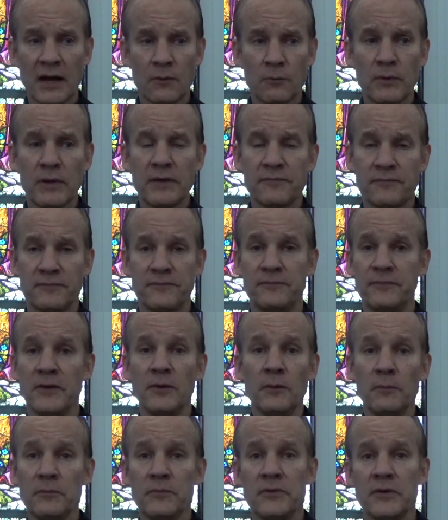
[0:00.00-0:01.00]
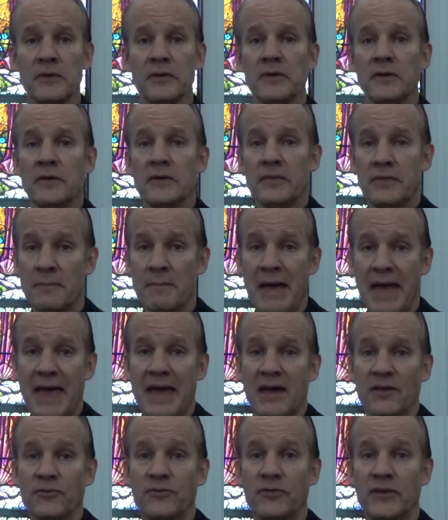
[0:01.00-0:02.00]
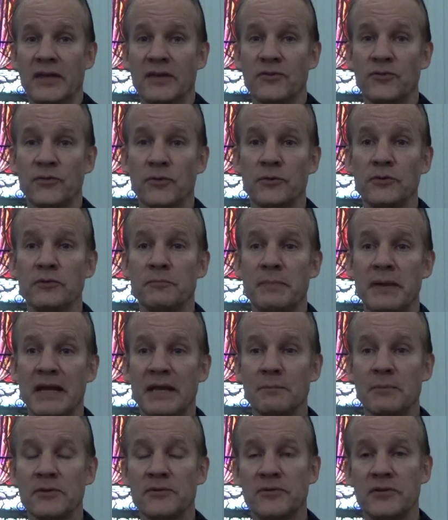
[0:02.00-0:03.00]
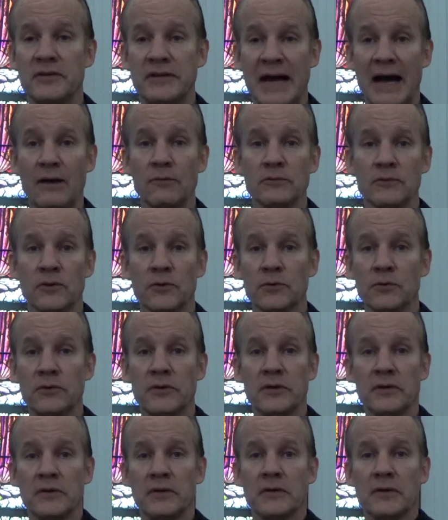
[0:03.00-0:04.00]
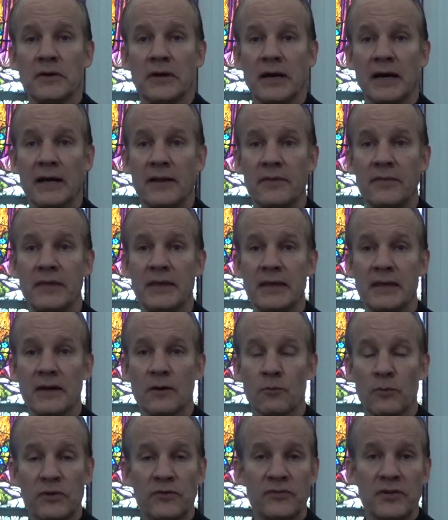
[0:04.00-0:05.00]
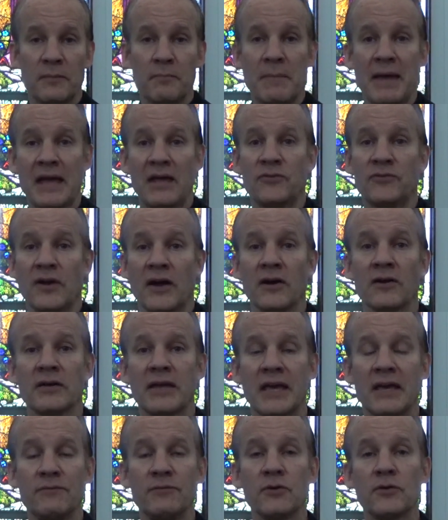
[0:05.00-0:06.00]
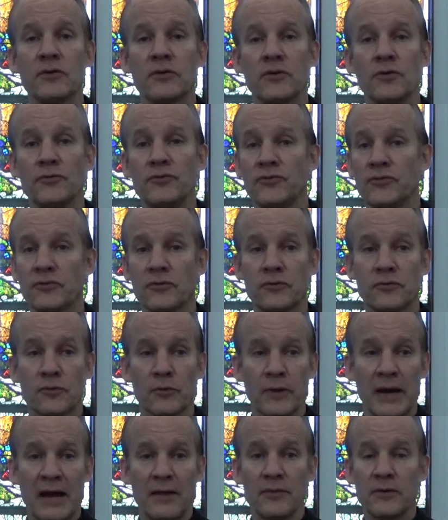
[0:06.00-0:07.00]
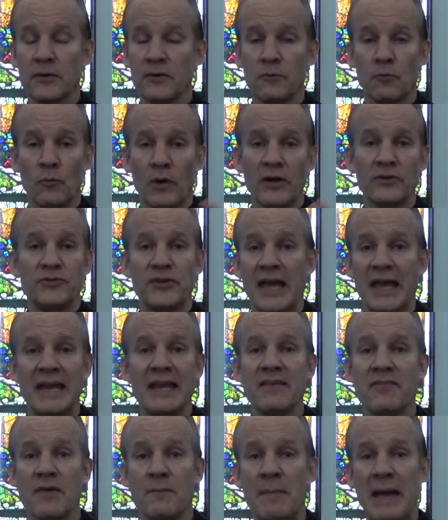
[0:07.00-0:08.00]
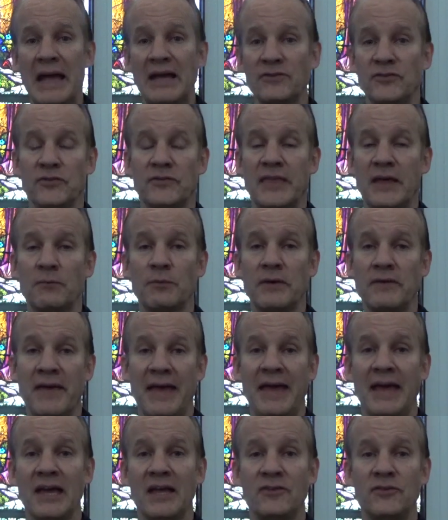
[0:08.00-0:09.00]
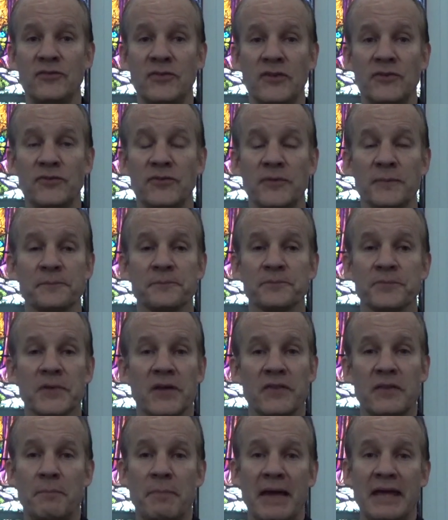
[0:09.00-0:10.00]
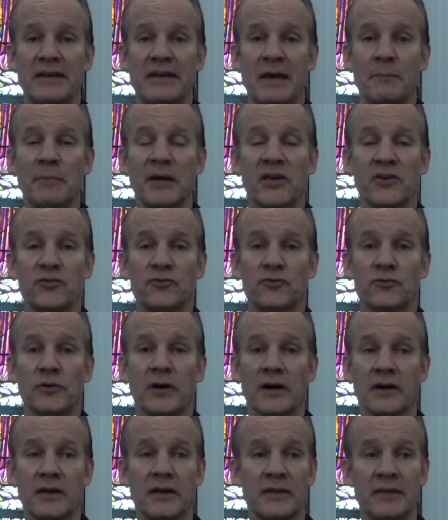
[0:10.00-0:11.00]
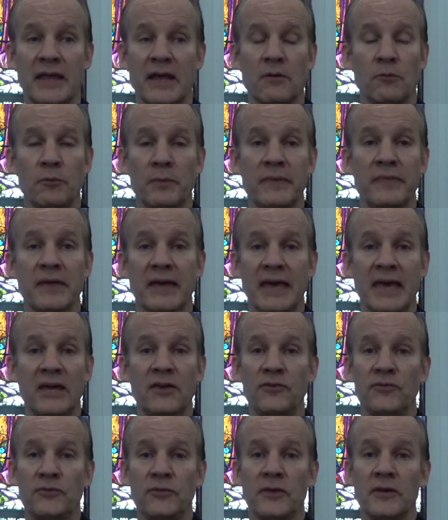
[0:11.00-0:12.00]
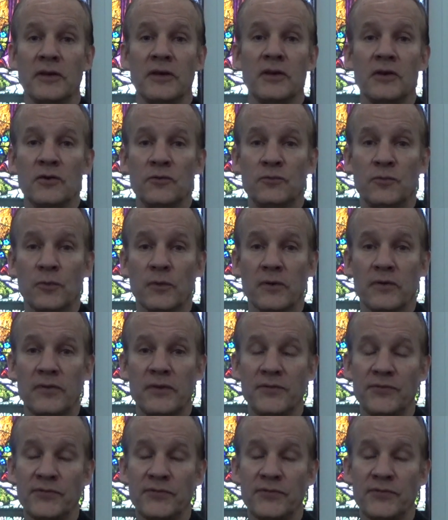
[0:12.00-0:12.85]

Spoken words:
we've filmed the Mass. And so you've been able to download on the recent Mass archive. You can go down there and watch any of the Masses that we had since the pandemic has struck. And that'll be the case for this